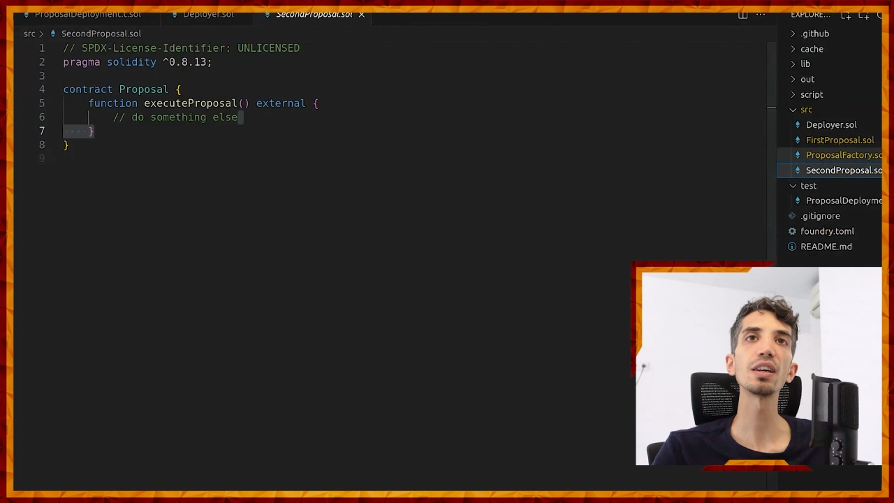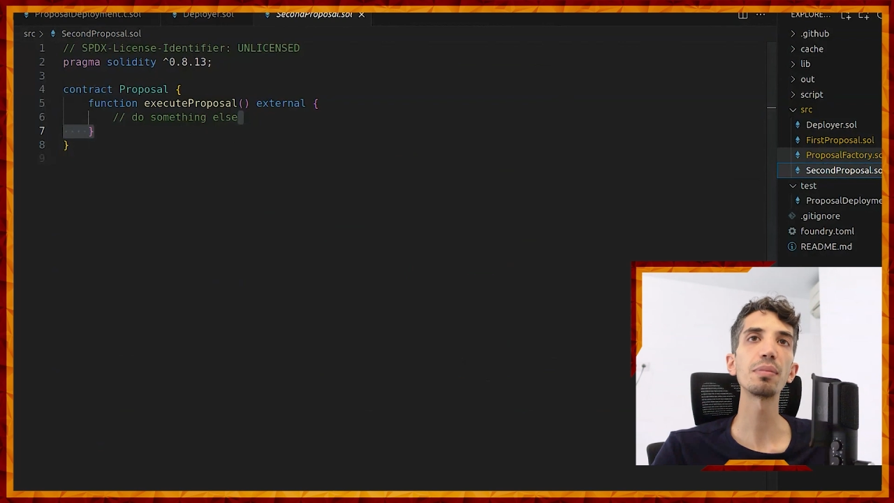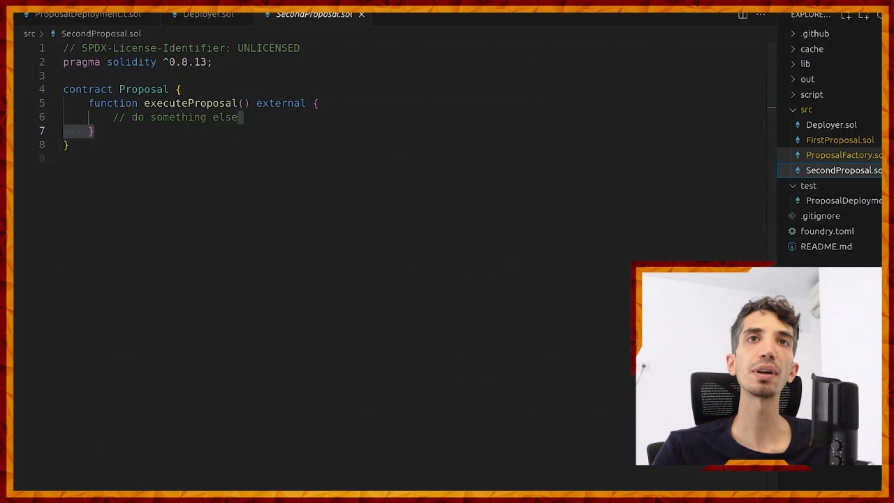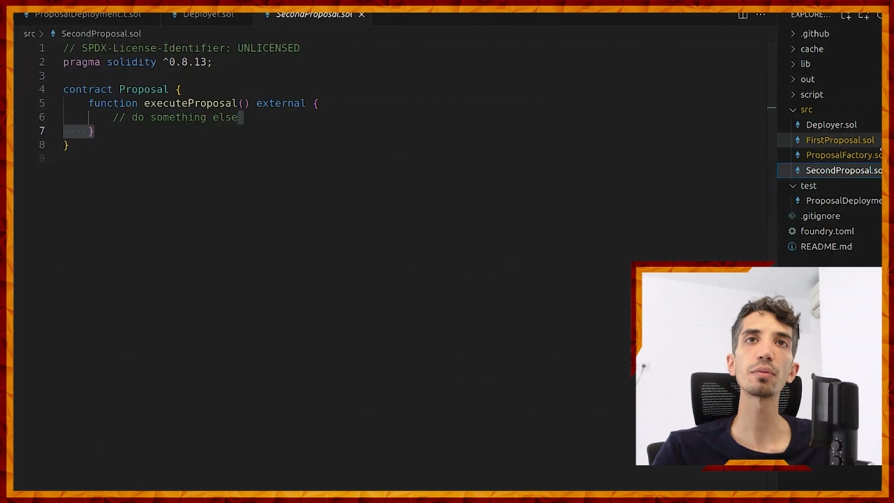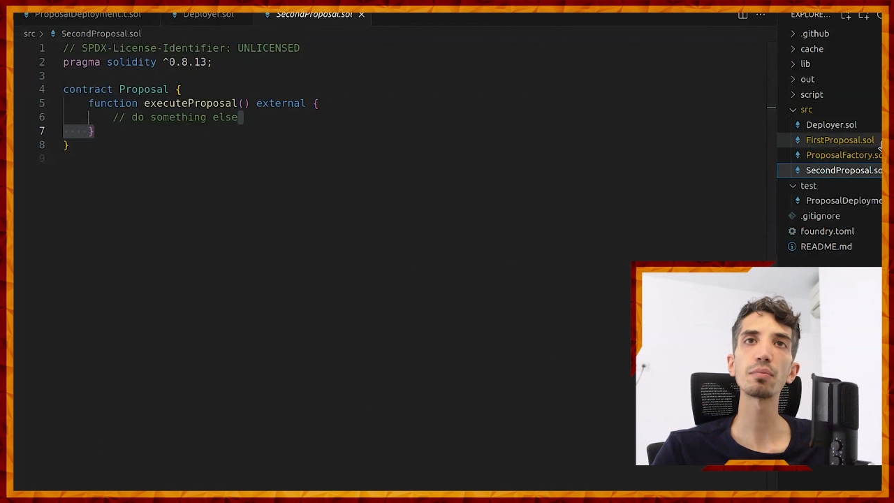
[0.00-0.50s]

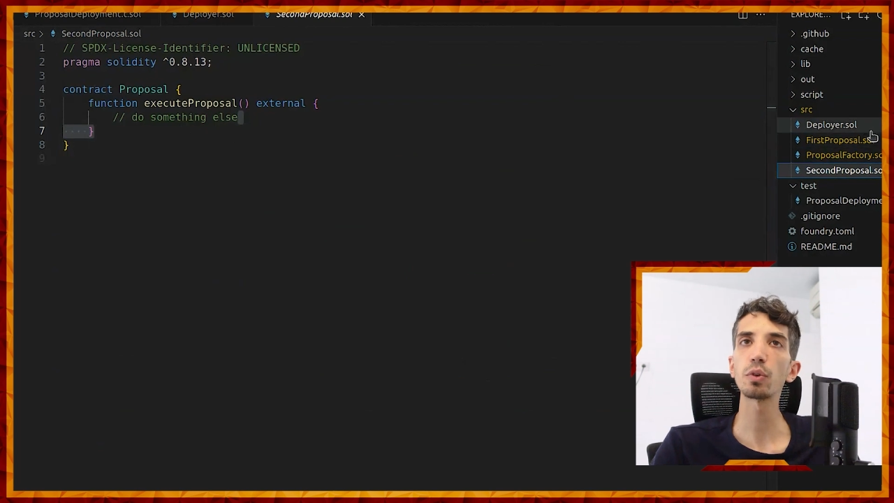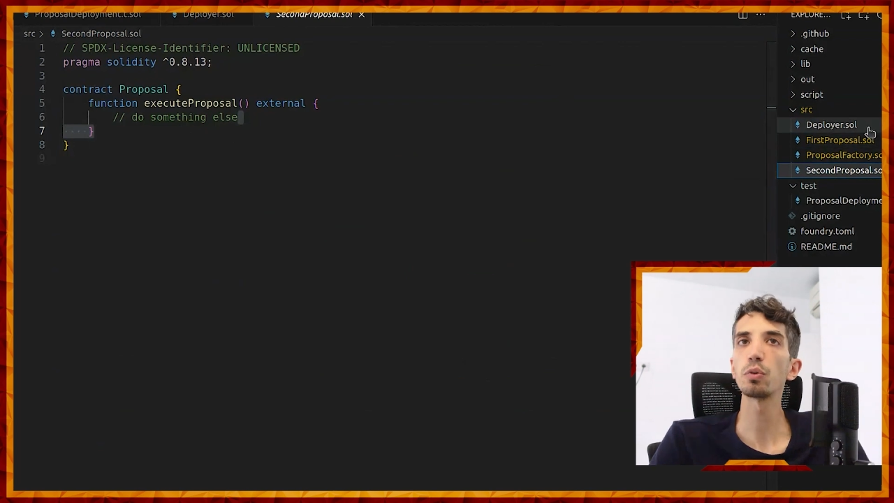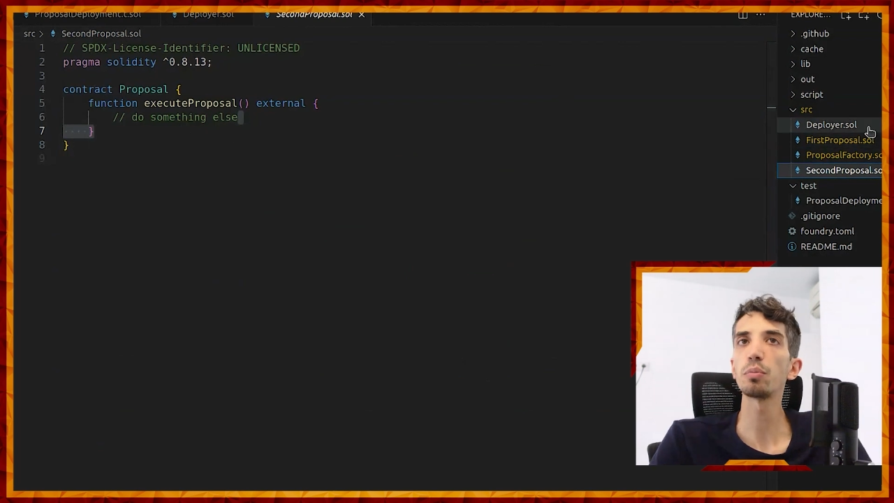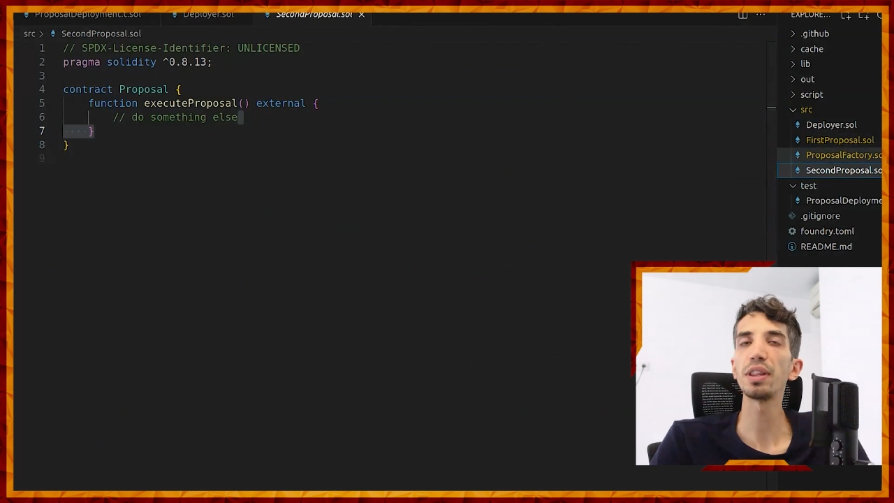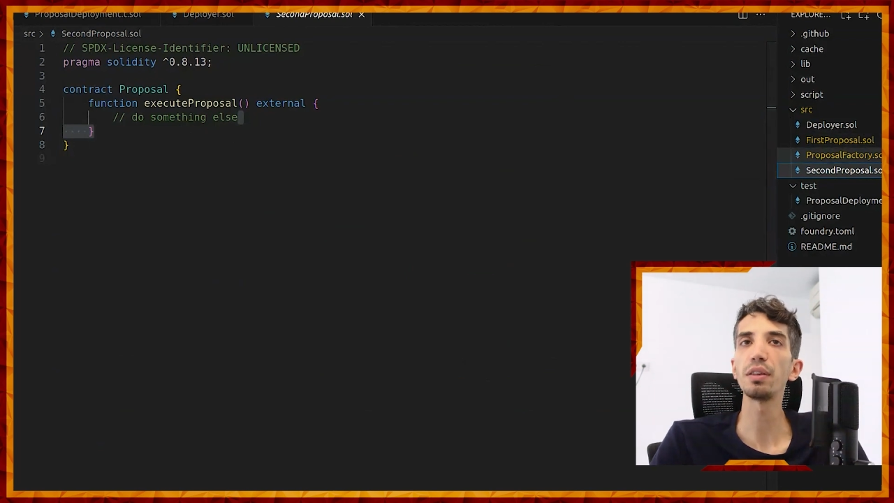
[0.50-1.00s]
but would
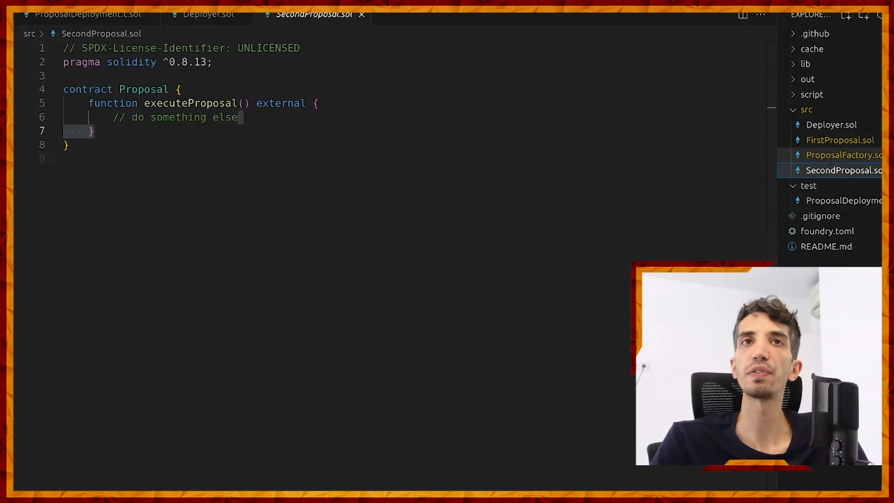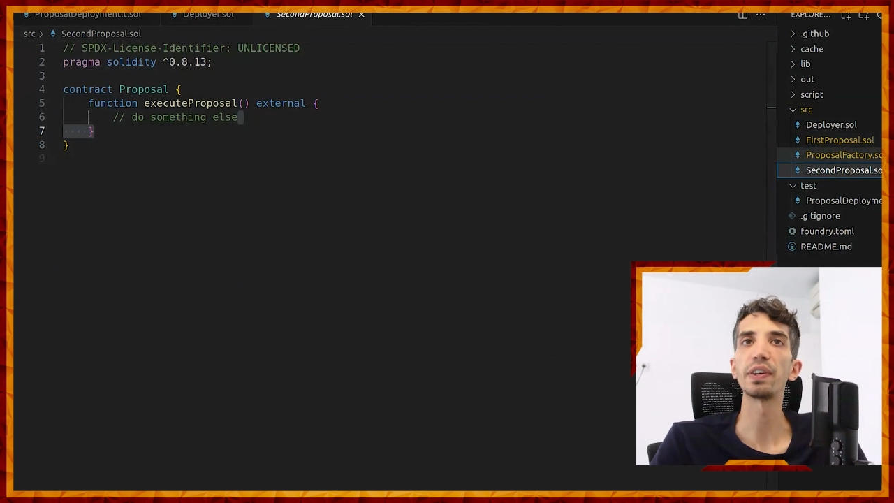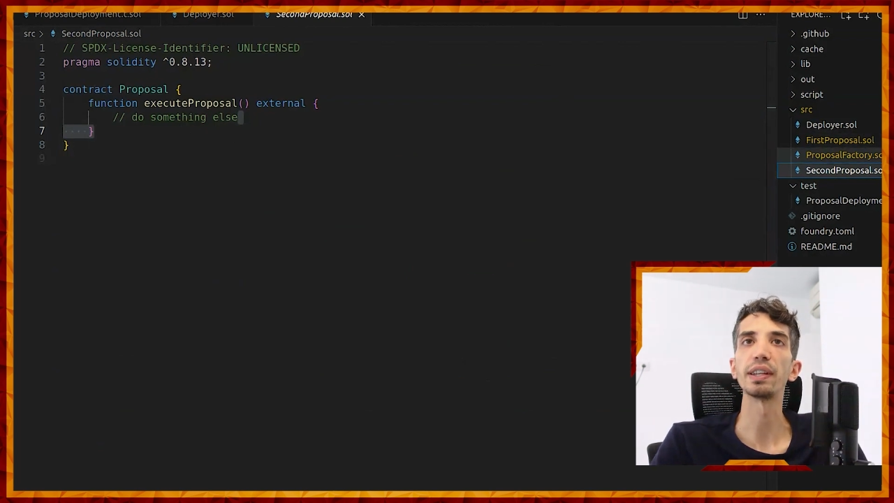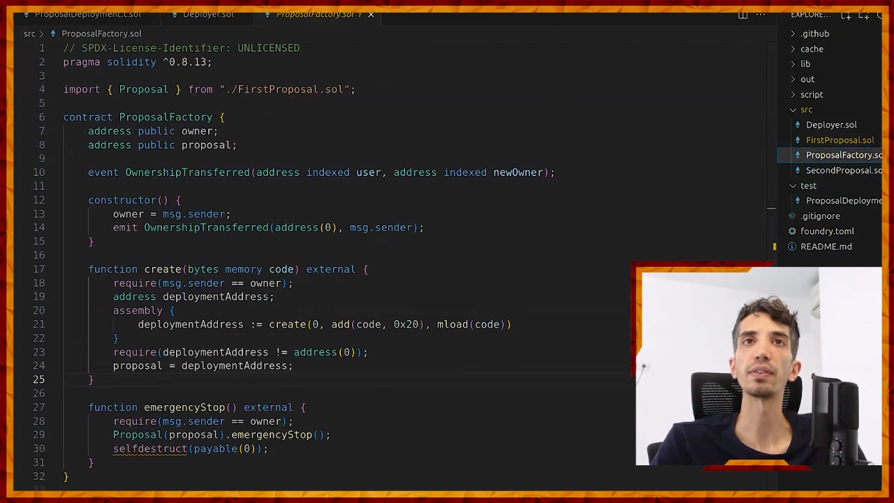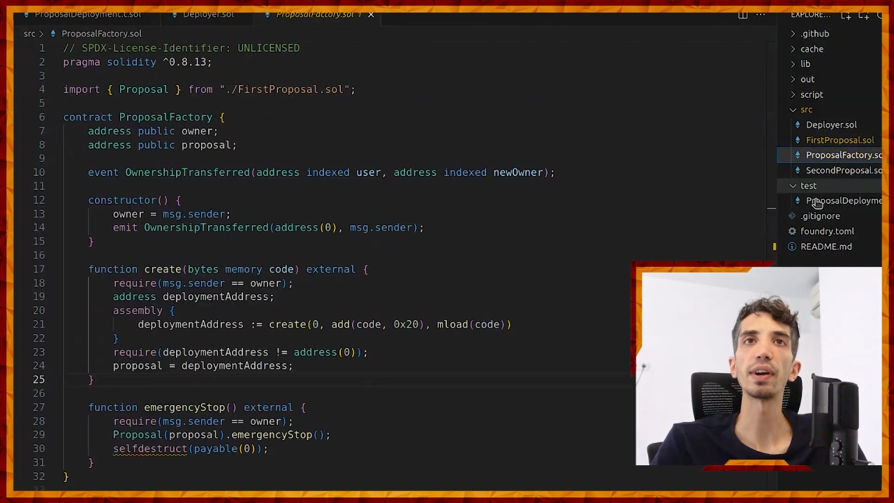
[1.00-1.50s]
be
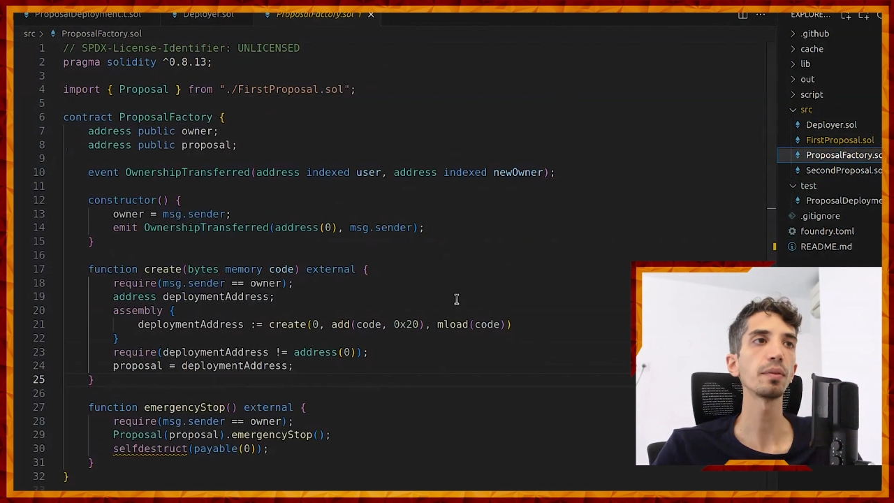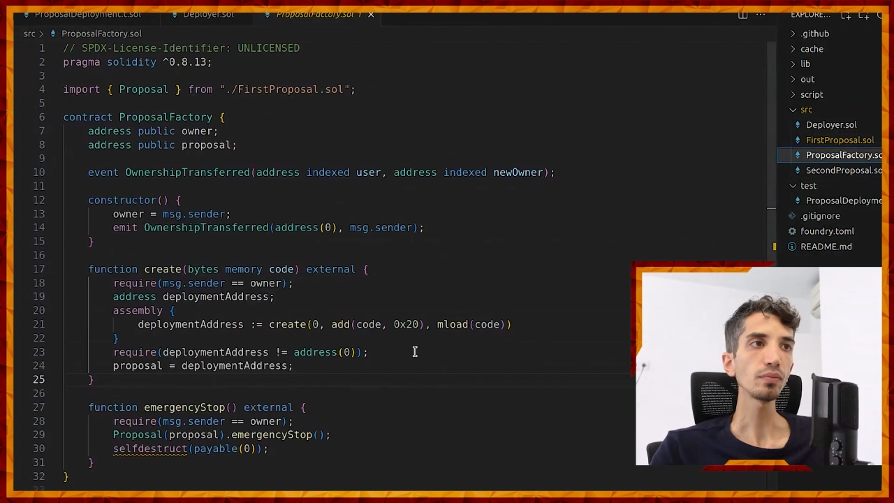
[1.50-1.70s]
different, right?